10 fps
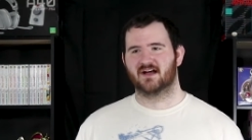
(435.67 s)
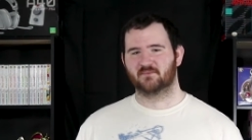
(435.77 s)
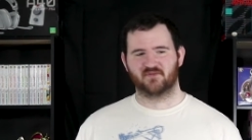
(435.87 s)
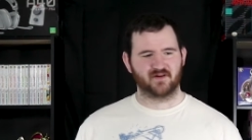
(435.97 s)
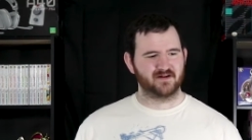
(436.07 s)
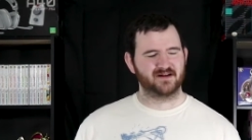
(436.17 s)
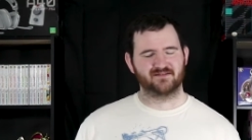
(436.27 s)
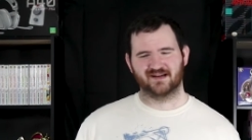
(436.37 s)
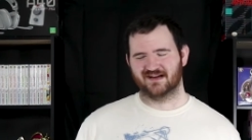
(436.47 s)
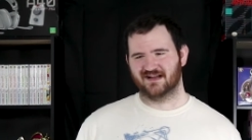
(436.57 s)
I'm very,
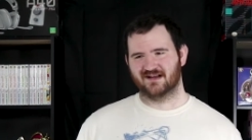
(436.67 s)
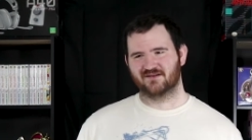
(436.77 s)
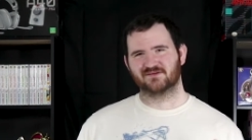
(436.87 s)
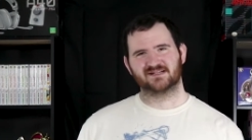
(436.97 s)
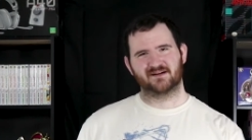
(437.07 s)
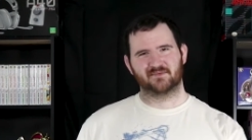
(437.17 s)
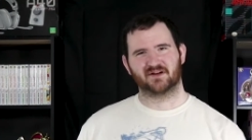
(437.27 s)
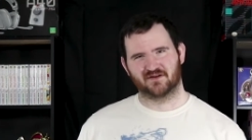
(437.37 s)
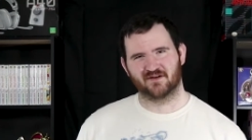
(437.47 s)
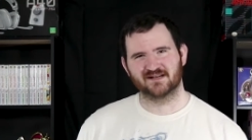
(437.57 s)
like, I, I don't want to say I'm
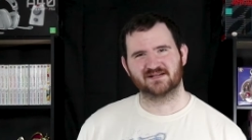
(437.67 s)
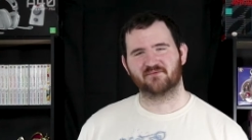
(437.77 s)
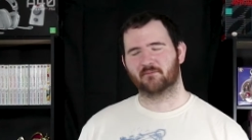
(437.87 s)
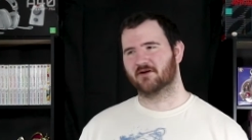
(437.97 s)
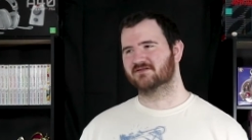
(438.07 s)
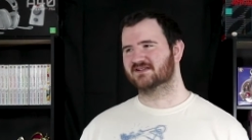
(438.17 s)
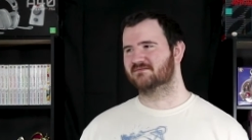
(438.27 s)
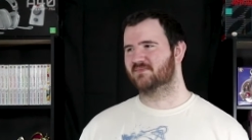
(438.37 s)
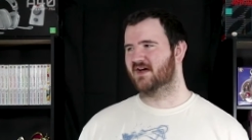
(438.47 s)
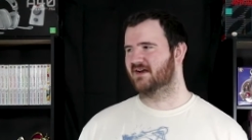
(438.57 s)
an aggressive
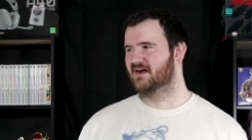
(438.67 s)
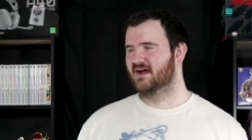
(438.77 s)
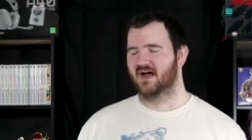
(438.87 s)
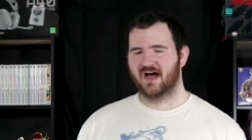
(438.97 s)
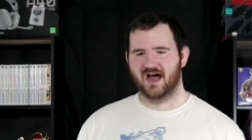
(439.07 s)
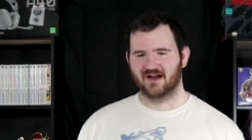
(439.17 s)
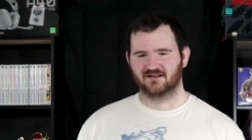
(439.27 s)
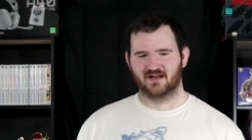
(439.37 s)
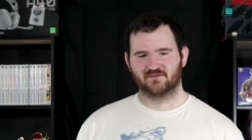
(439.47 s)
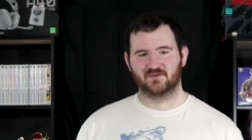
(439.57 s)
person, but I
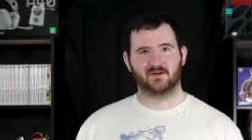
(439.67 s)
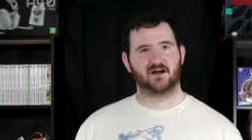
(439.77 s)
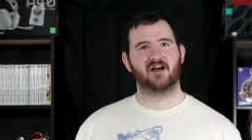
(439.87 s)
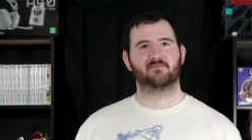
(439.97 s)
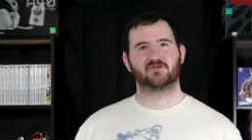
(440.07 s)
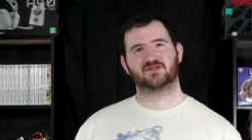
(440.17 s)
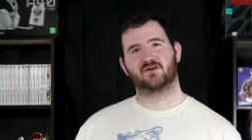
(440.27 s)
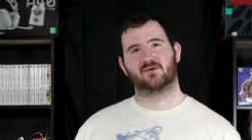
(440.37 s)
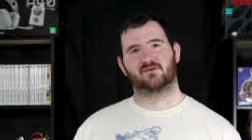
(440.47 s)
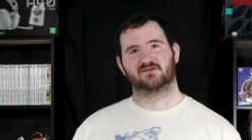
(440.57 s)
love to accomplish
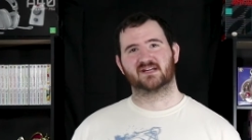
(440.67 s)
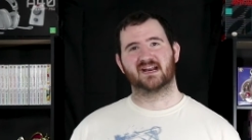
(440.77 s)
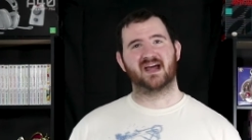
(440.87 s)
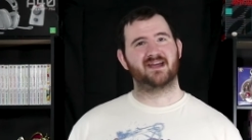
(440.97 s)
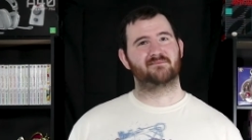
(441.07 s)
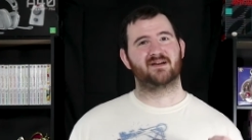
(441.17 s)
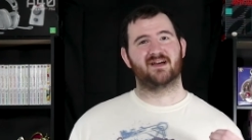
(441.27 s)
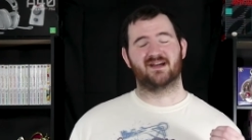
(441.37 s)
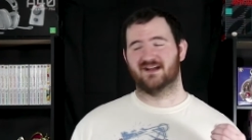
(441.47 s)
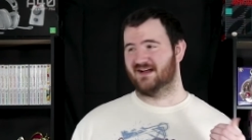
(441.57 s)
goals, and I am
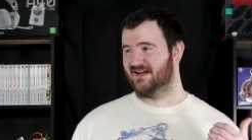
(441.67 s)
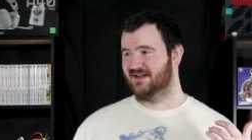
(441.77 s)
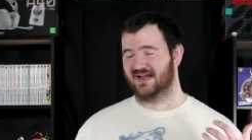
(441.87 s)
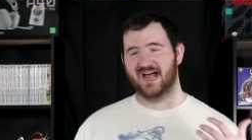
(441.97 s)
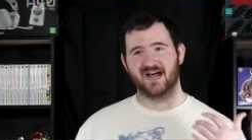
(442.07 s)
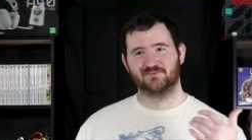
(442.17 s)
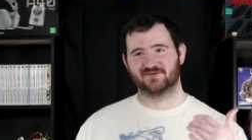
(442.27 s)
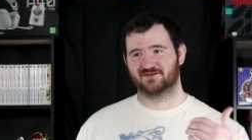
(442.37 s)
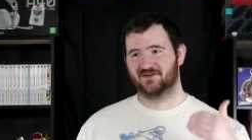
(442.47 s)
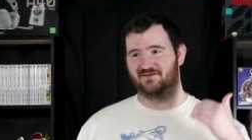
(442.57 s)

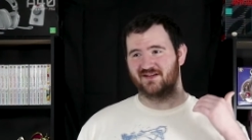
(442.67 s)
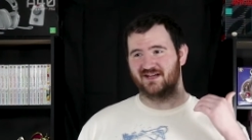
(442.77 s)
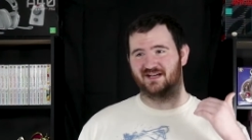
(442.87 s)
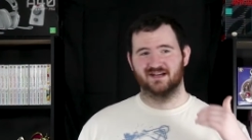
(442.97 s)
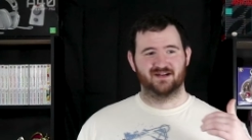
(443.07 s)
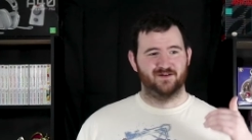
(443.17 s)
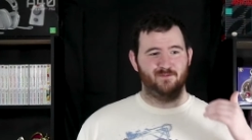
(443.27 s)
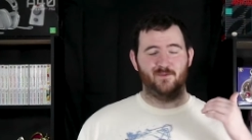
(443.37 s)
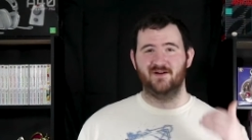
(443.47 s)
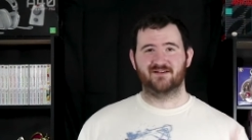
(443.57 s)
absolutely
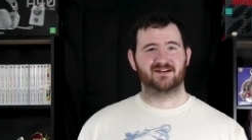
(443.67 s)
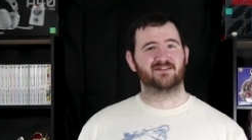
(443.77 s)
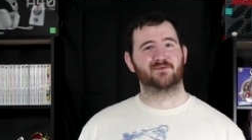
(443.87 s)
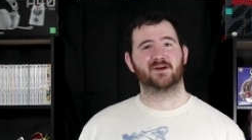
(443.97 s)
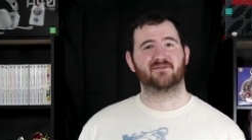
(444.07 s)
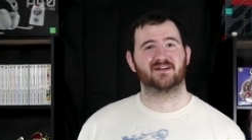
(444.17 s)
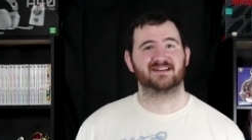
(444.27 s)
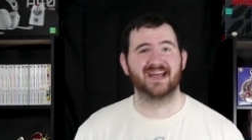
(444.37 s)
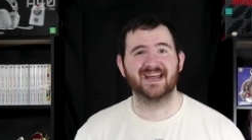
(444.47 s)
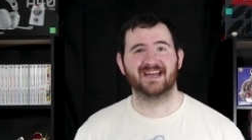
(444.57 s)
willing to do whatever it
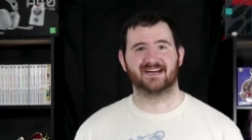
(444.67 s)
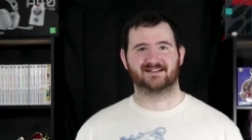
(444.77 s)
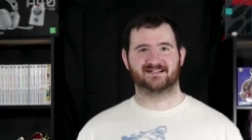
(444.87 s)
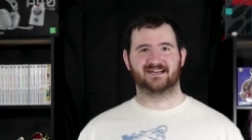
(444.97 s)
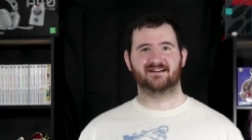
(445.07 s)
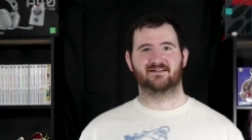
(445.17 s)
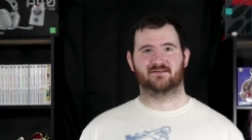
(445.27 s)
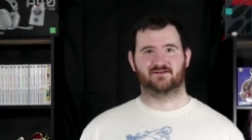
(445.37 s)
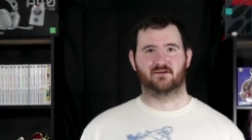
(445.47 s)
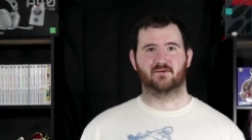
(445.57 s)
takes to get
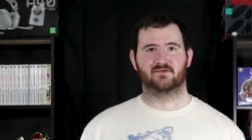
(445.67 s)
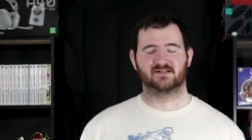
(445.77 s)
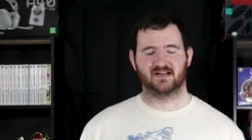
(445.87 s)
those goals.